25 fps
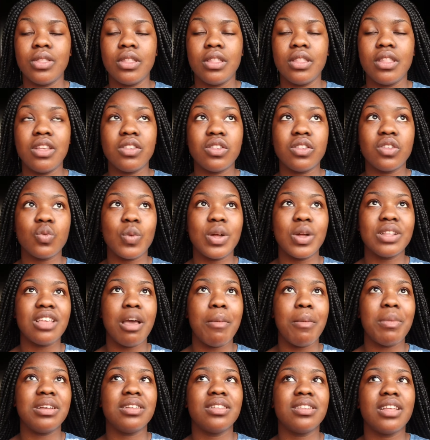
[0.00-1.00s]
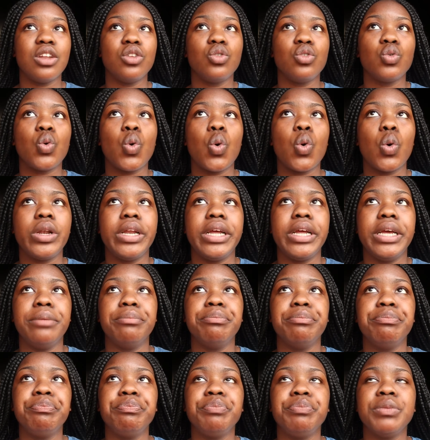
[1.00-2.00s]
There's this one time I decided to call
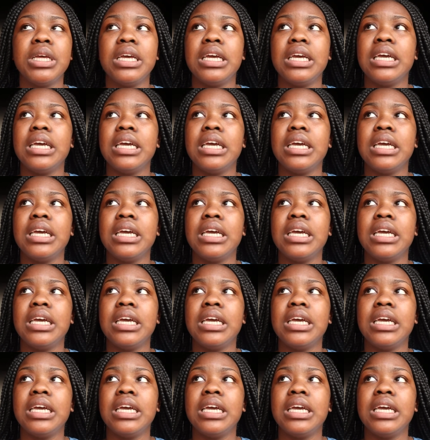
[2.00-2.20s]
him,